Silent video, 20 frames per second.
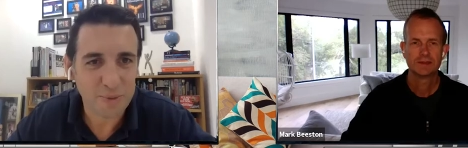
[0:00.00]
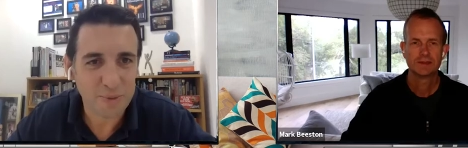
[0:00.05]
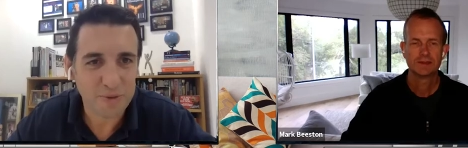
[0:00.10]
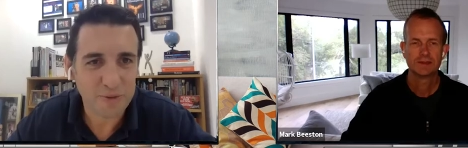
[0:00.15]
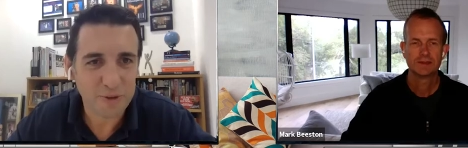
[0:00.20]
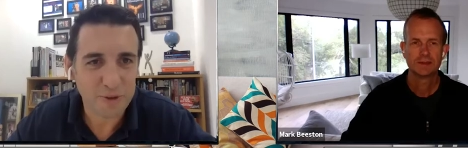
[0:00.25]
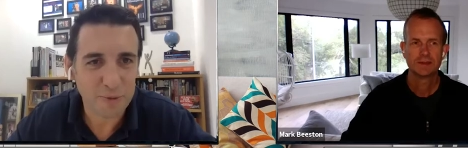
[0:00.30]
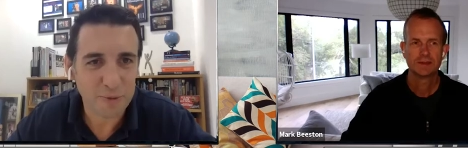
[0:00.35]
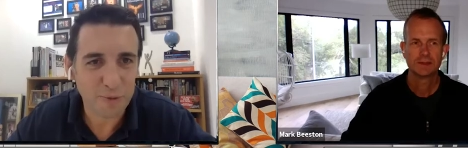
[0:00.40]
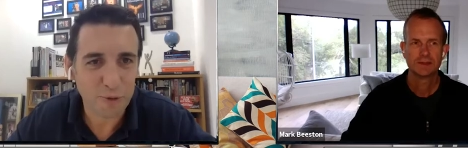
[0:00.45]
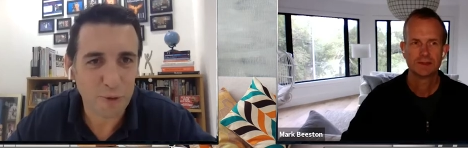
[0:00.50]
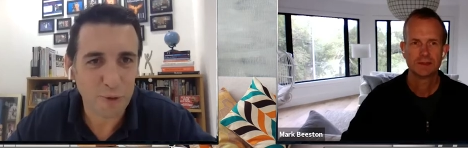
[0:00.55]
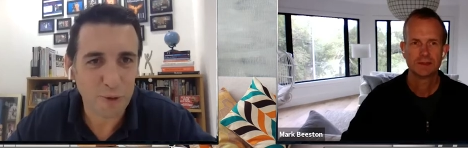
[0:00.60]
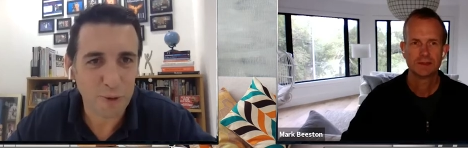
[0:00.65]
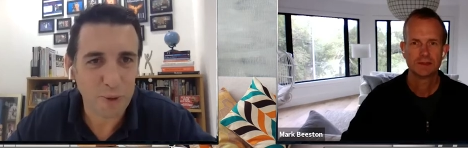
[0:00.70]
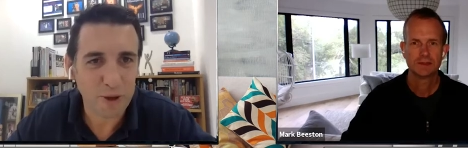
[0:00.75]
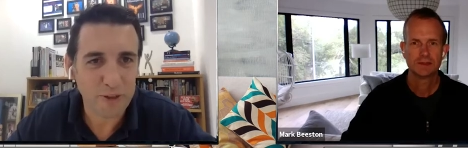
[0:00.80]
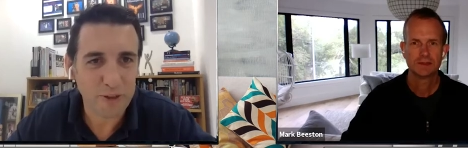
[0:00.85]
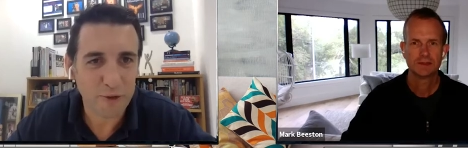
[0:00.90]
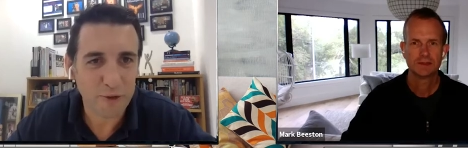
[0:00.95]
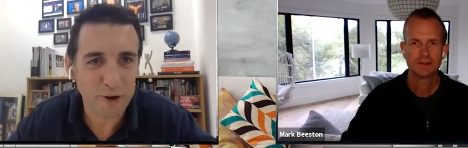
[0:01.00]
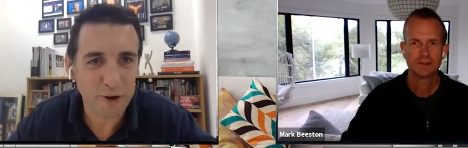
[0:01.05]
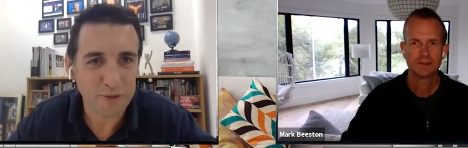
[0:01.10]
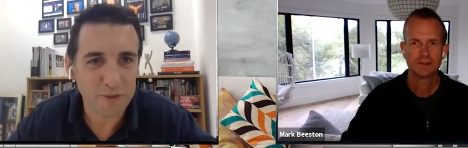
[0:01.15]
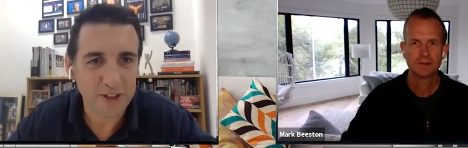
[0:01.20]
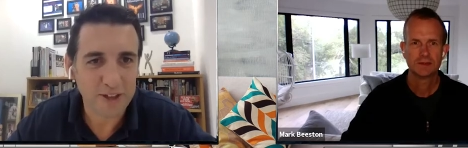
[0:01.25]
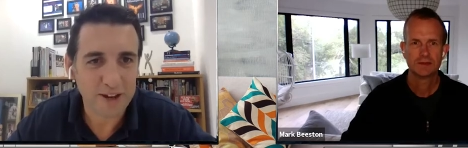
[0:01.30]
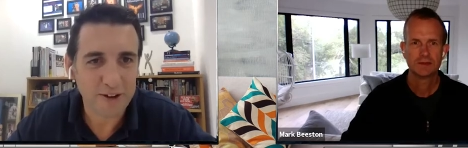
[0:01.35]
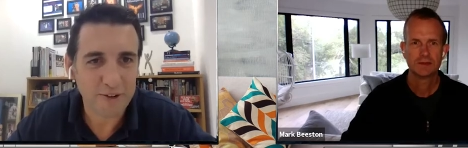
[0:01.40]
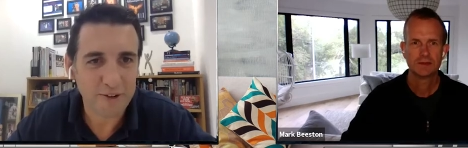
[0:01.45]
Speaker 1: like we've got roaring
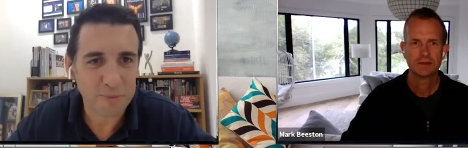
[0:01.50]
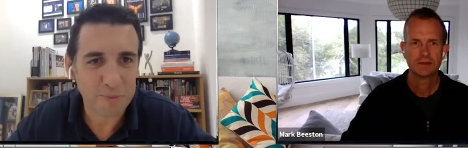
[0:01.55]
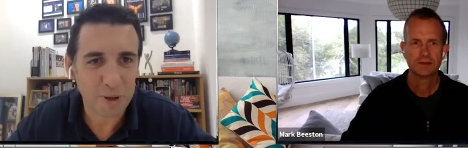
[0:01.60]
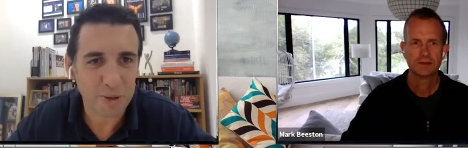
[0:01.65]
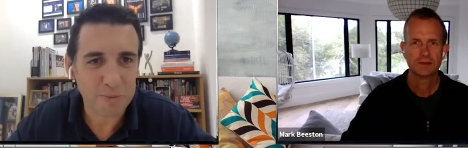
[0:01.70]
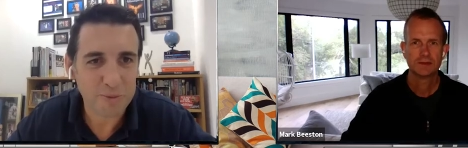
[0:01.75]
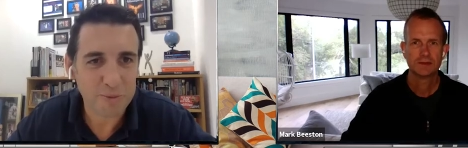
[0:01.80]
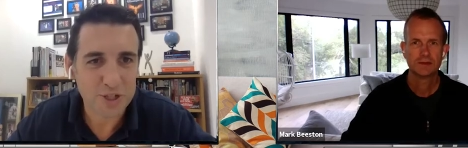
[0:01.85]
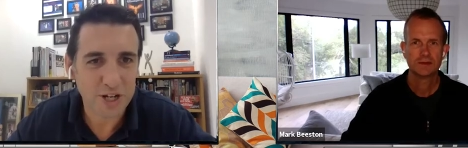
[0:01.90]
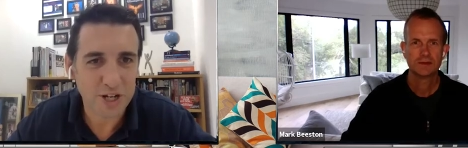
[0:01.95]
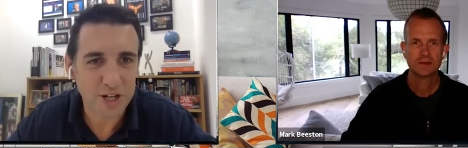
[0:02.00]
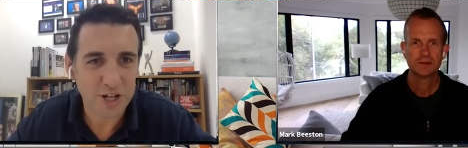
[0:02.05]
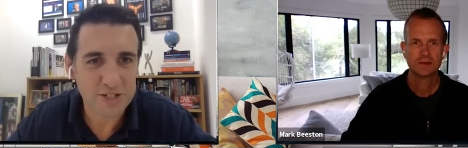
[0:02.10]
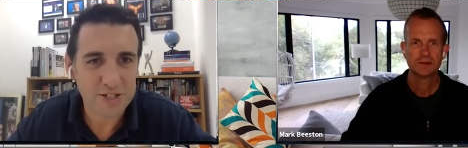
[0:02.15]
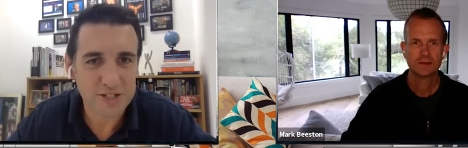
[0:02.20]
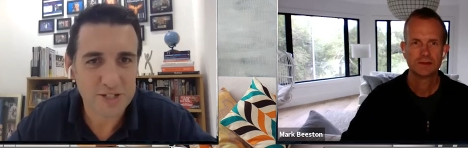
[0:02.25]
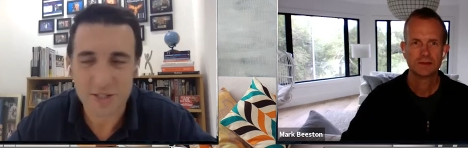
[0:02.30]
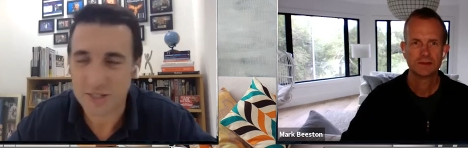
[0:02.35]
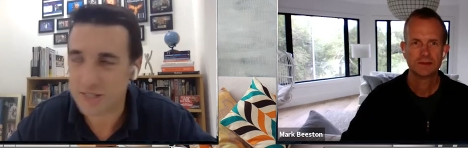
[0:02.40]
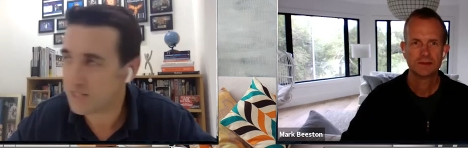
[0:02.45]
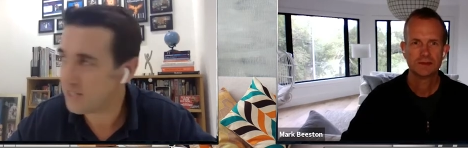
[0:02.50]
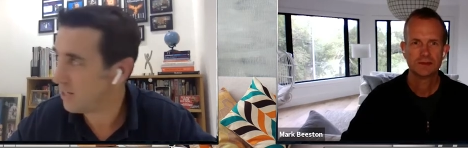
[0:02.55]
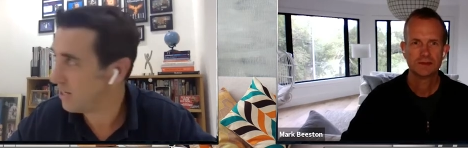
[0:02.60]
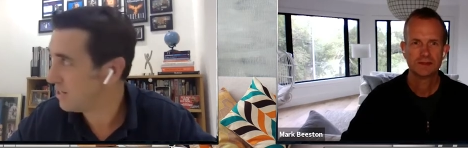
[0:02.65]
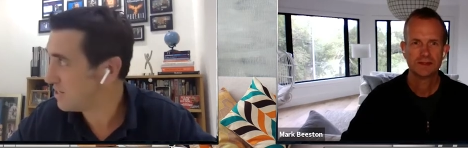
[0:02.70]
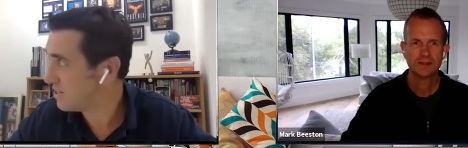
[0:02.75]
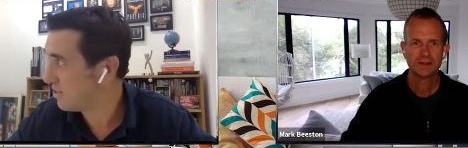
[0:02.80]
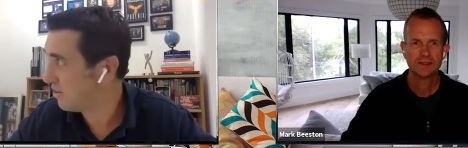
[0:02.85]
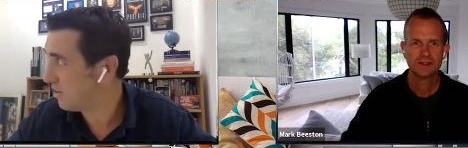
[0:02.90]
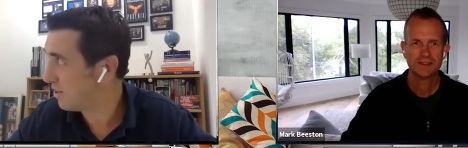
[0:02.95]
weather over there. I'm, I'm jealous as
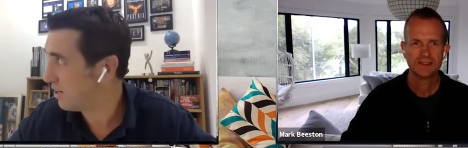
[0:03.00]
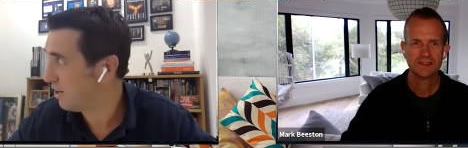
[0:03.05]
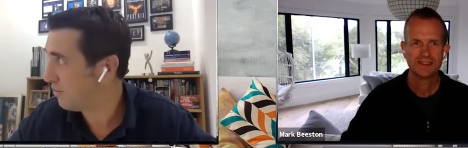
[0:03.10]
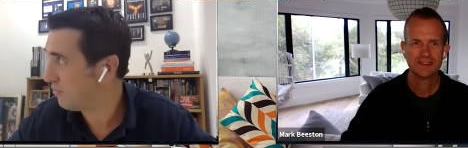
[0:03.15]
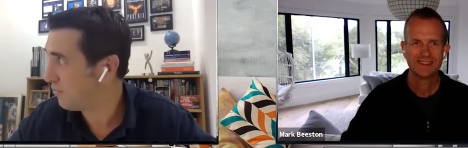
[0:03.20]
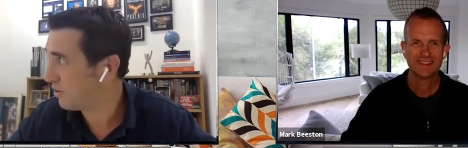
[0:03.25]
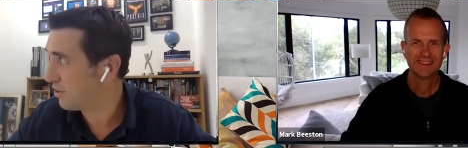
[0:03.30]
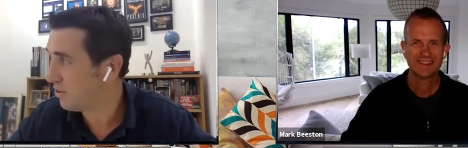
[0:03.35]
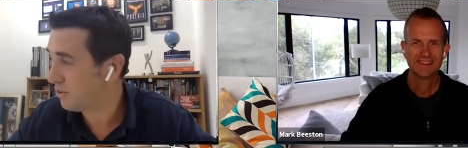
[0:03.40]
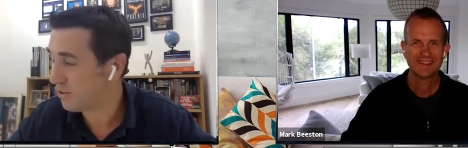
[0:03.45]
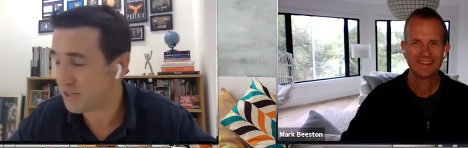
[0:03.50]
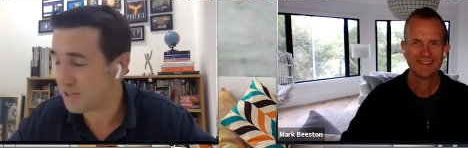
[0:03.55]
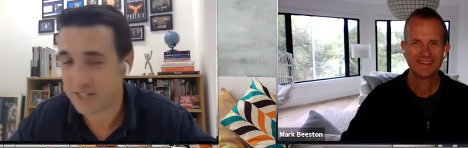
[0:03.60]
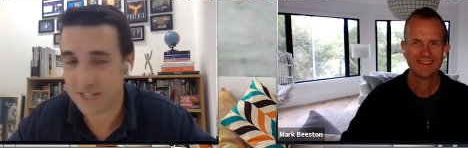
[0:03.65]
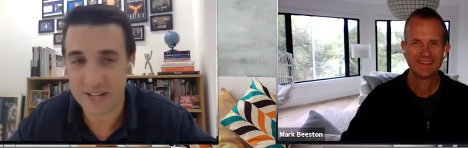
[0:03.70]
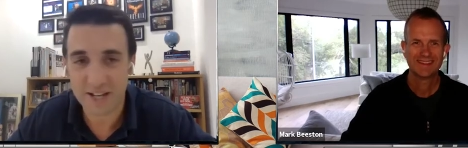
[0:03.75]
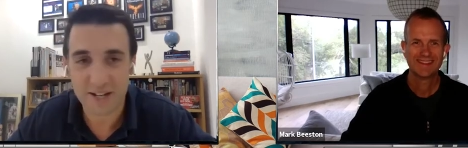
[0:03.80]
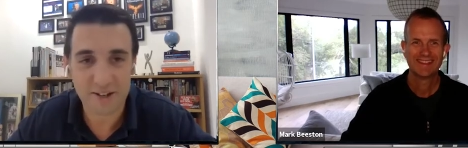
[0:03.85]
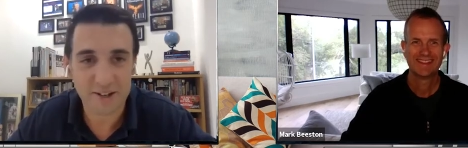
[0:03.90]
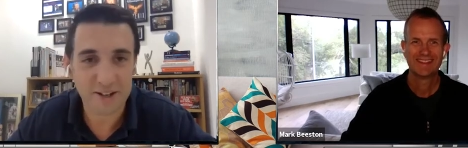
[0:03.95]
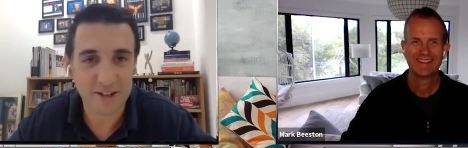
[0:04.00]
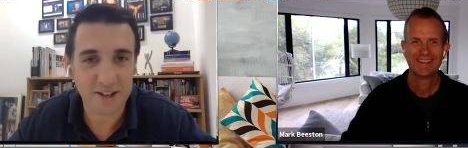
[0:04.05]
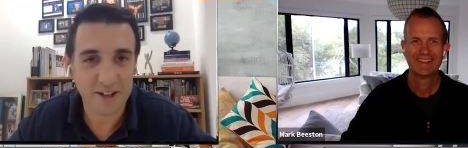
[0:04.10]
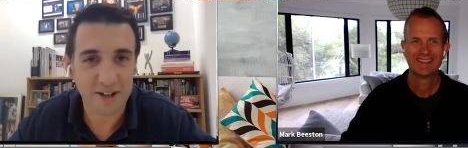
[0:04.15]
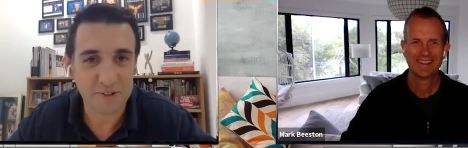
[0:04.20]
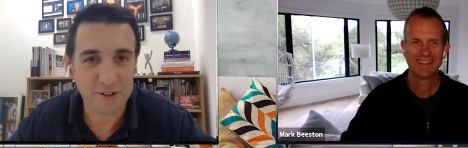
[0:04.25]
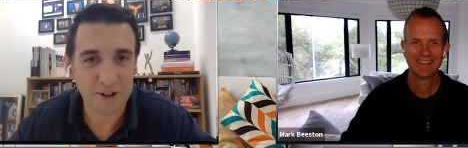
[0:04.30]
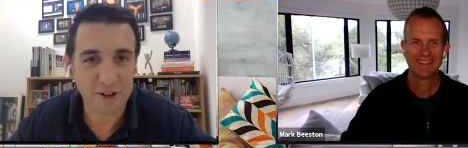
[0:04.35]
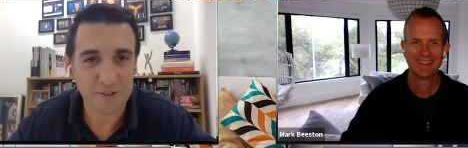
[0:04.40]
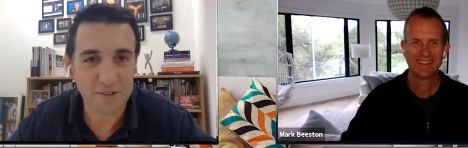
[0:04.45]
it's uh, slightly overcast again
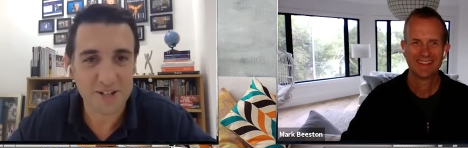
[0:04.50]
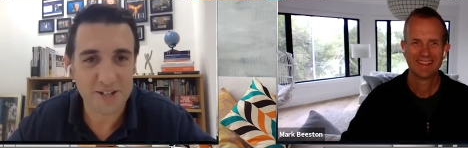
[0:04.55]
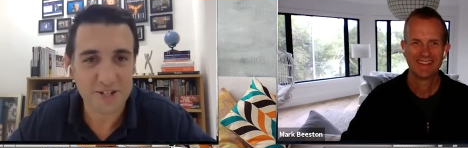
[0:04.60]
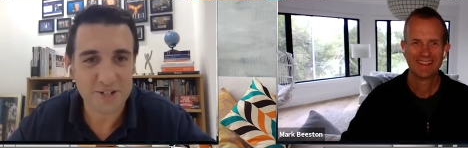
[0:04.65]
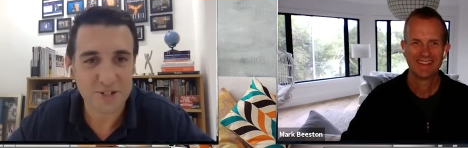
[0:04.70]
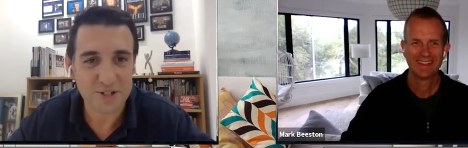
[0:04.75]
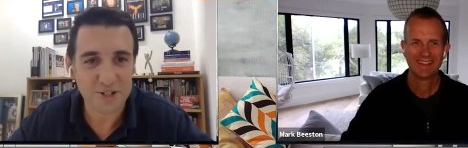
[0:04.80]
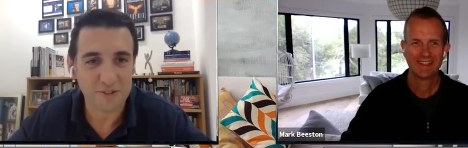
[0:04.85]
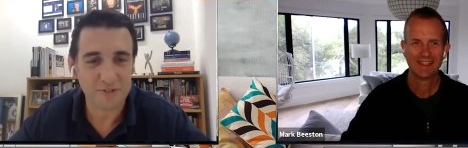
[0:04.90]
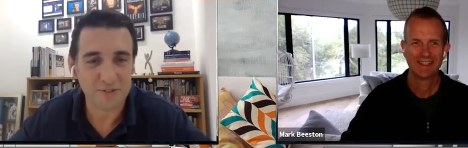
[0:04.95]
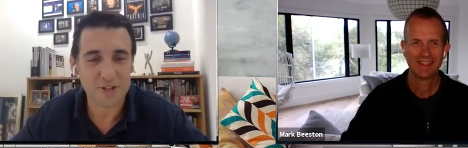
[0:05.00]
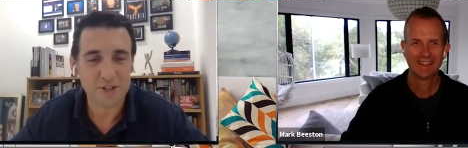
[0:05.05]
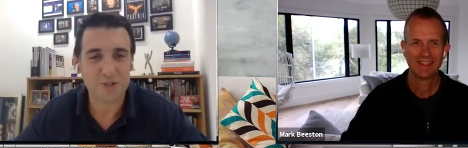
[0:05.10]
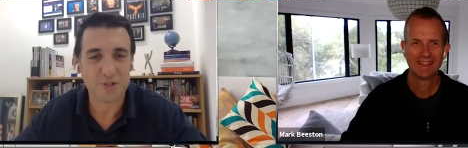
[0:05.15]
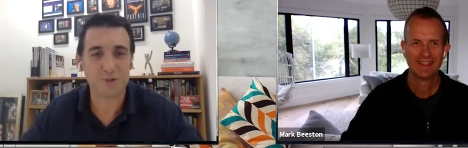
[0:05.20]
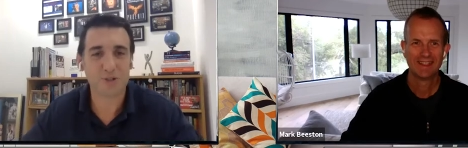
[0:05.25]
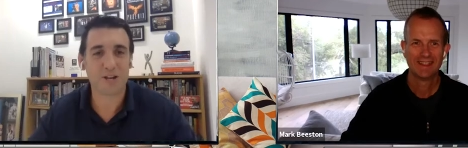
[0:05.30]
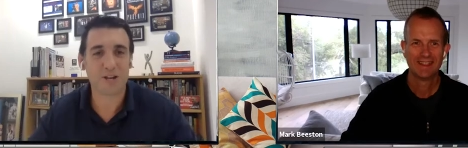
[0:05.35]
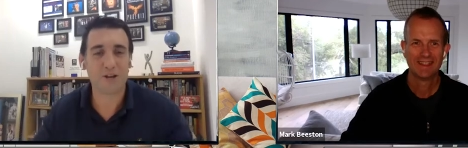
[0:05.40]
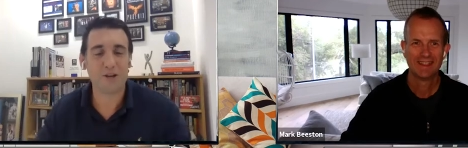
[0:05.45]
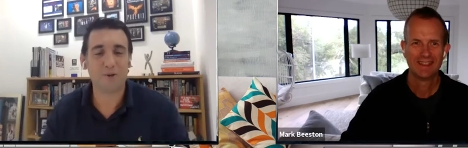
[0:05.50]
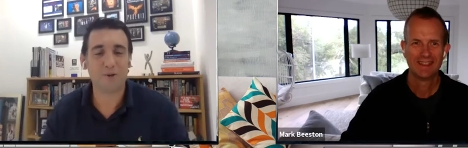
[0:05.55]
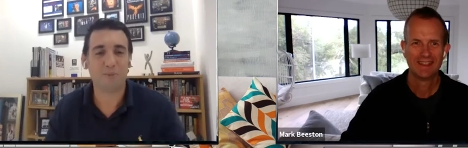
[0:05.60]
over, over, these over these shores.